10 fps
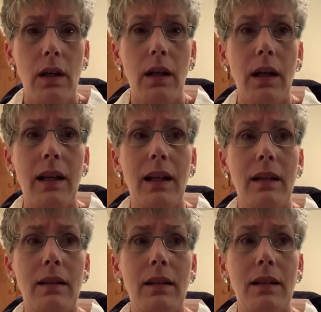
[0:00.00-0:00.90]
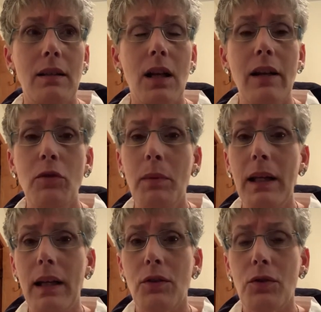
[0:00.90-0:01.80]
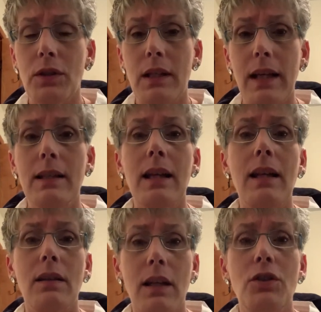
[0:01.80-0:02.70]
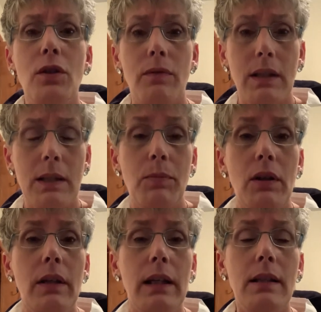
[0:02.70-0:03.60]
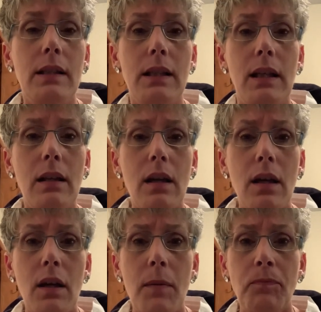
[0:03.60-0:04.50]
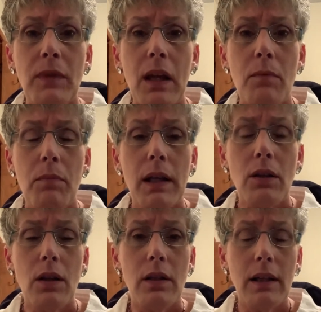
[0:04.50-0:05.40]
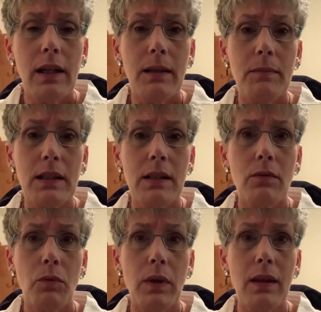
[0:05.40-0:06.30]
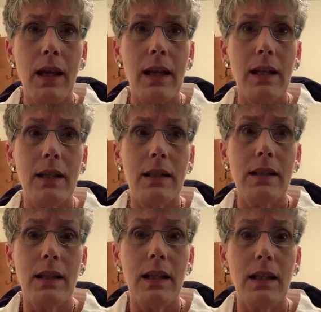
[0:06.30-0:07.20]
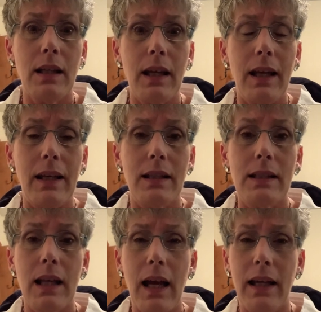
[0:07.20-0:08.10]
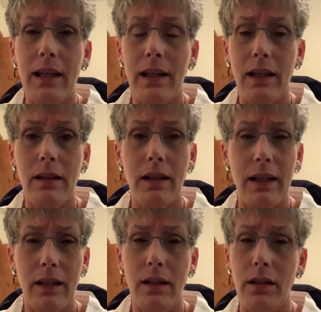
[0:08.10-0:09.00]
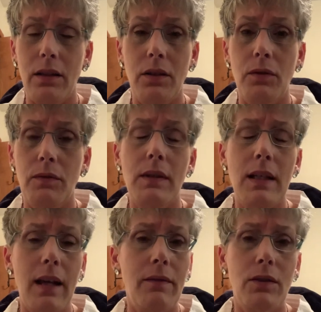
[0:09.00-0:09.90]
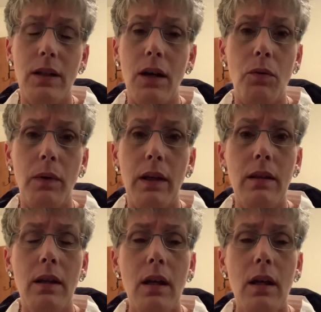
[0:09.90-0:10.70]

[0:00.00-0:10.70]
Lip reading: And not everybody understands that unless you've experienced it. But along comes with that is anxiety, like you have never dealt with.